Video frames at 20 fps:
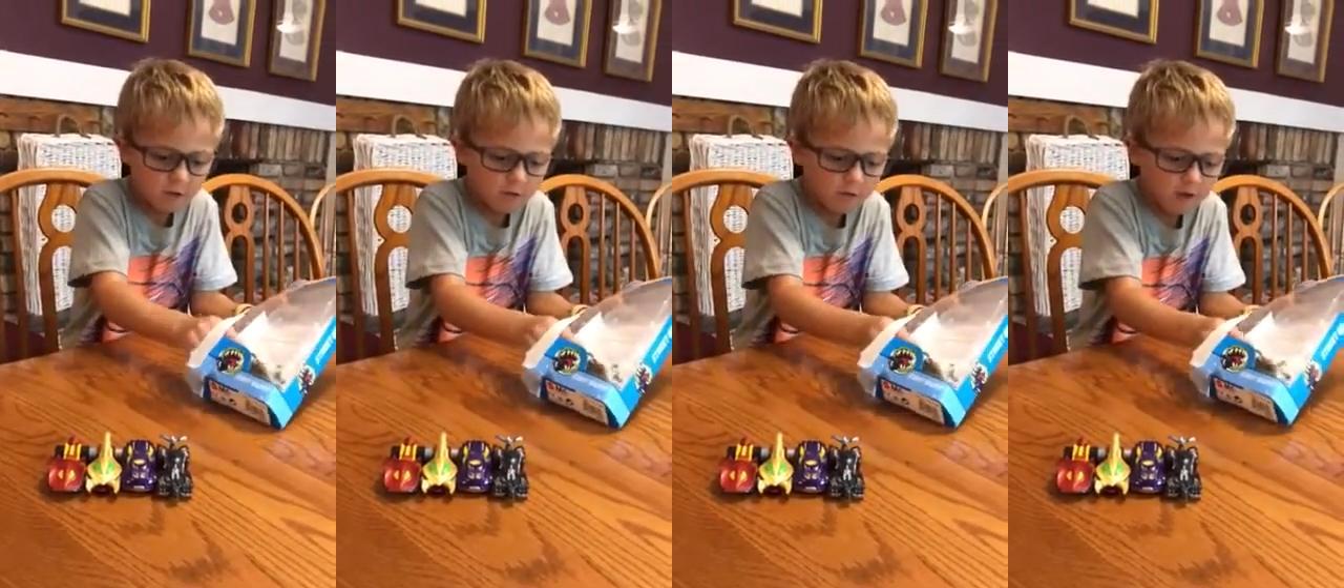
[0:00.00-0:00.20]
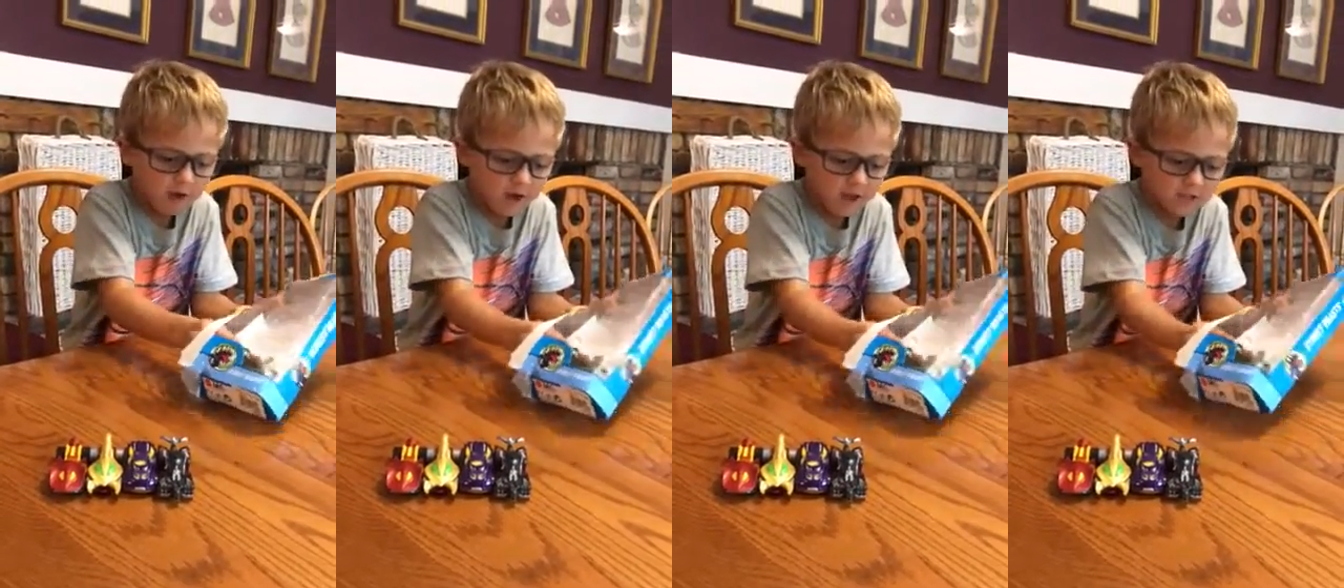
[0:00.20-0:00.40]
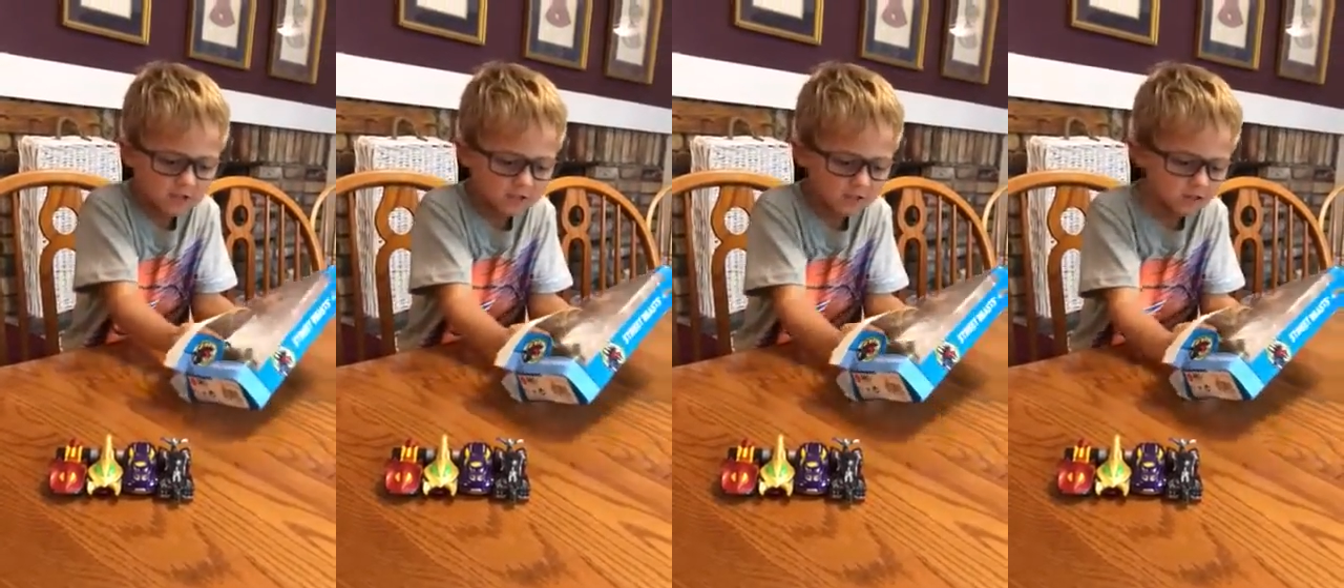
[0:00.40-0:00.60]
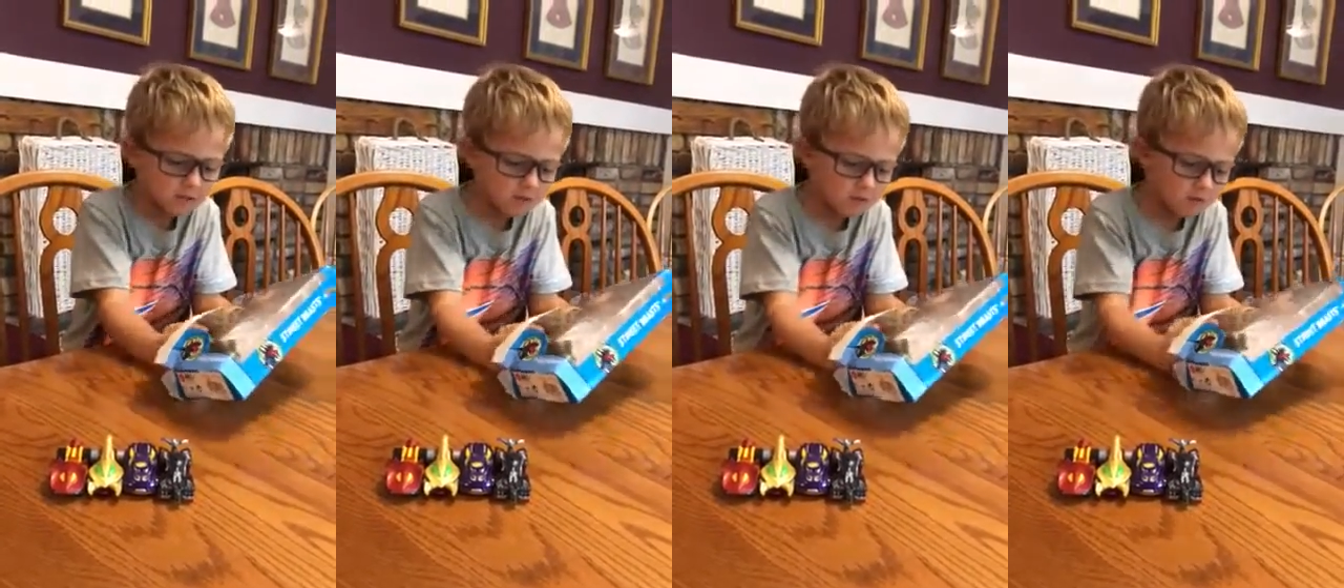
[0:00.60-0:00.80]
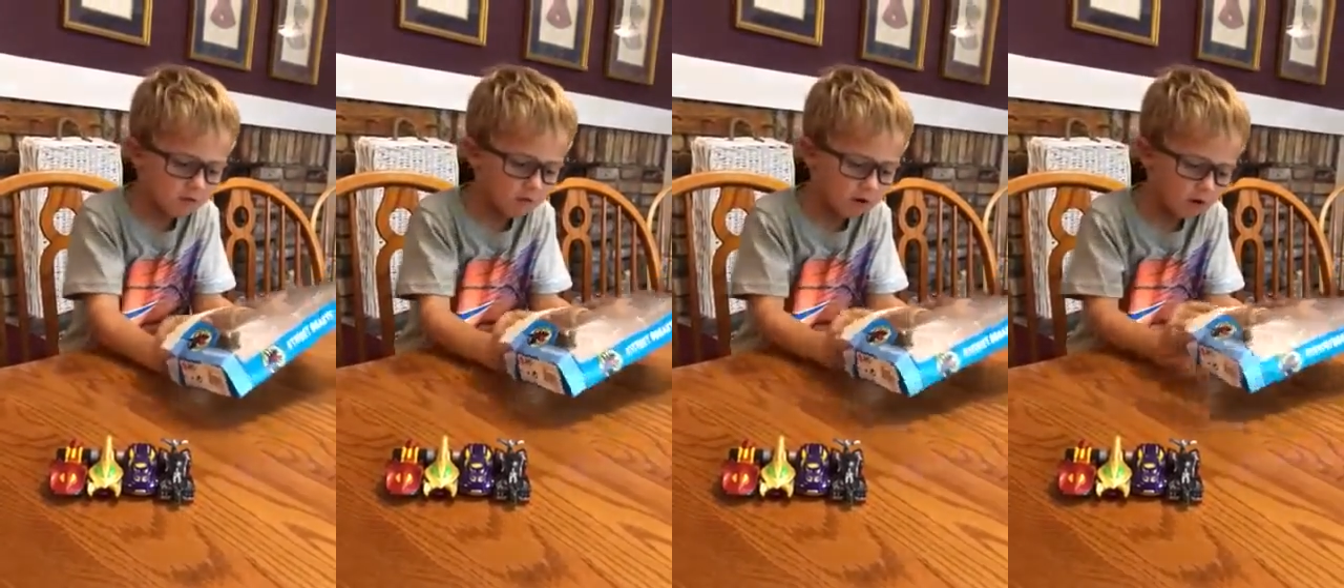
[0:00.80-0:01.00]
last
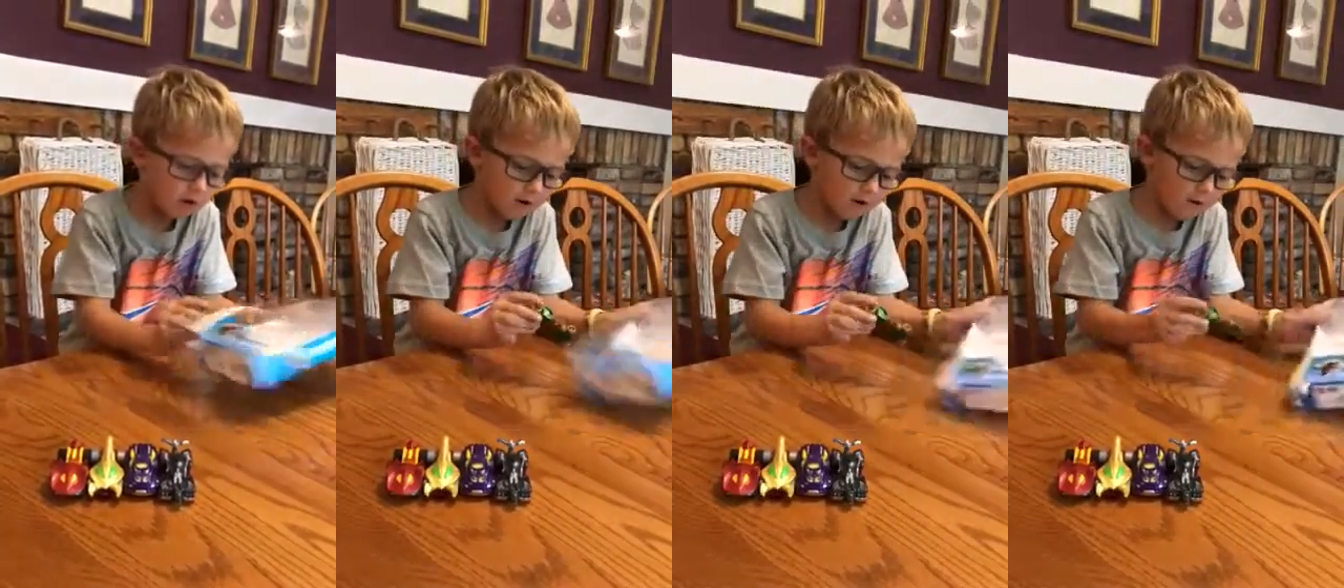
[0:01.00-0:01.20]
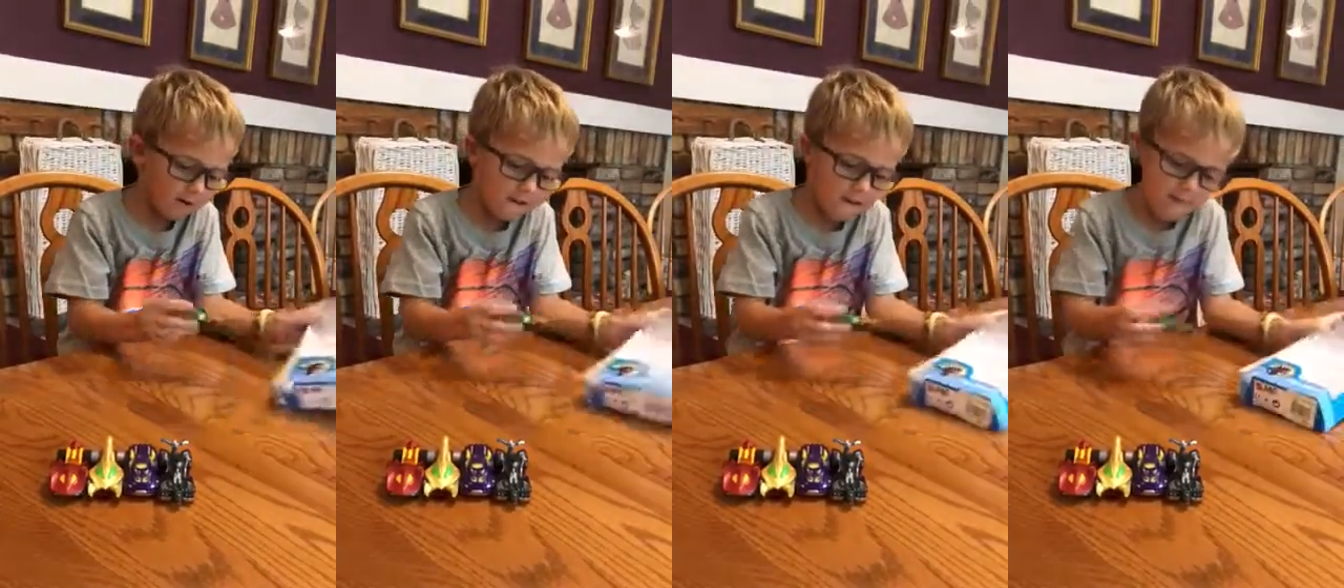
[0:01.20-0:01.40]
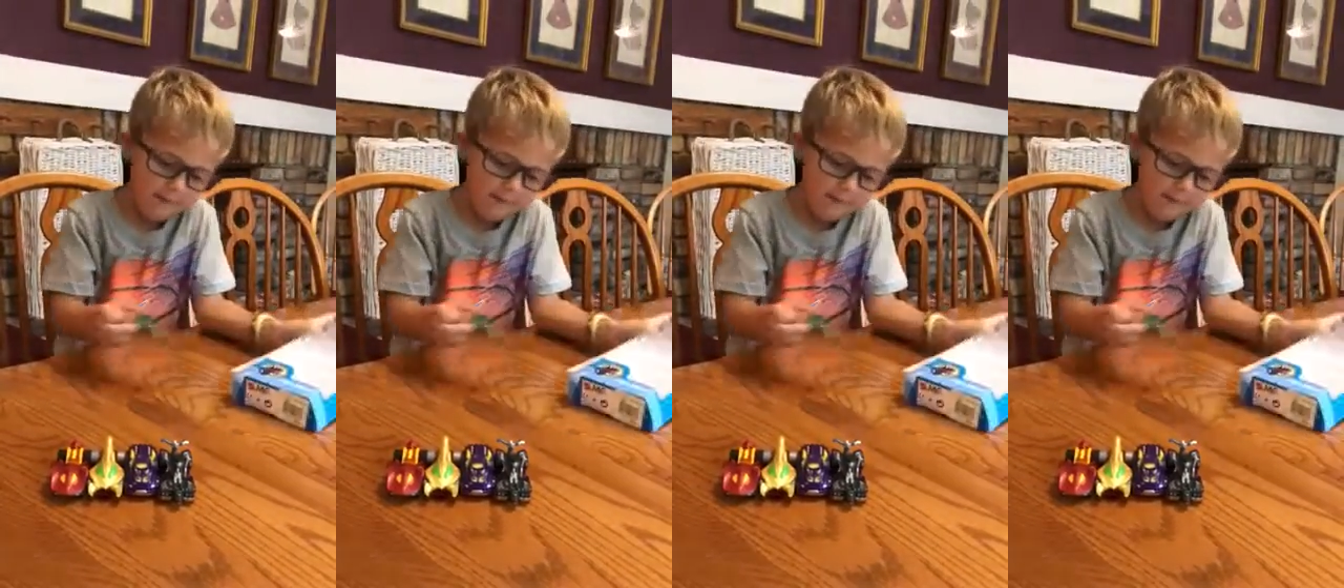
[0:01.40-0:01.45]
one.